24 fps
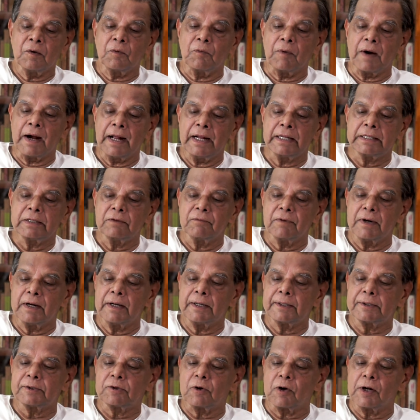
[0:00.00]
while the
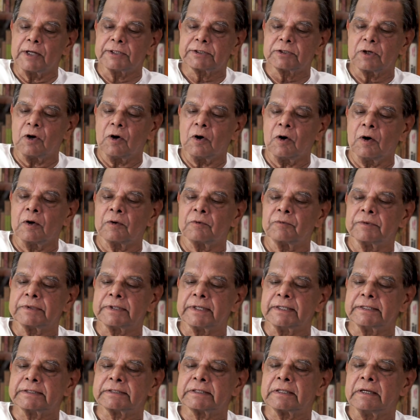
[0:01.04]
world toils on with
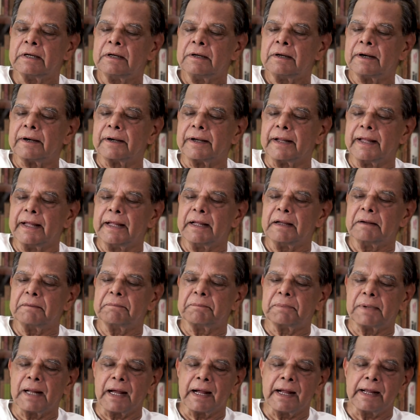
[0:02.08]
this
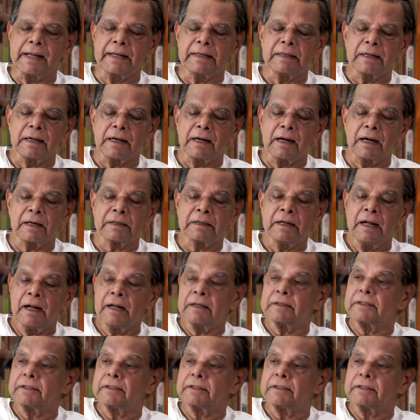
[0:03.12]
deep, blind heart,